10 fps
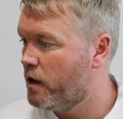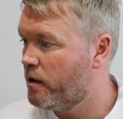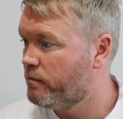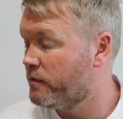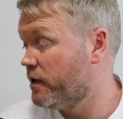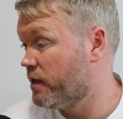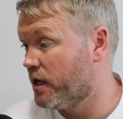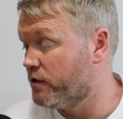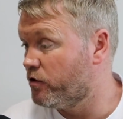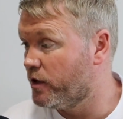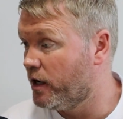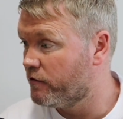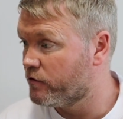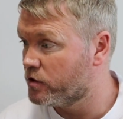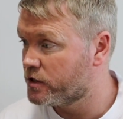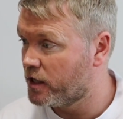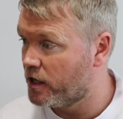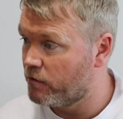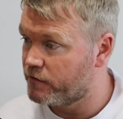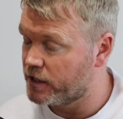They can do that. Of course, they
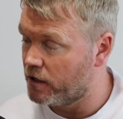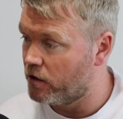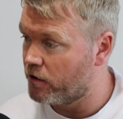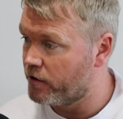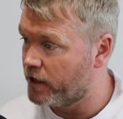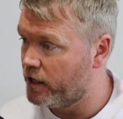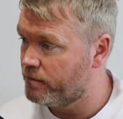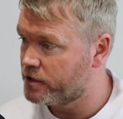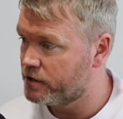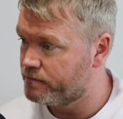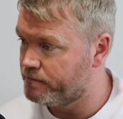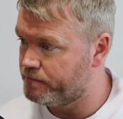can. We've seen a lot of their games.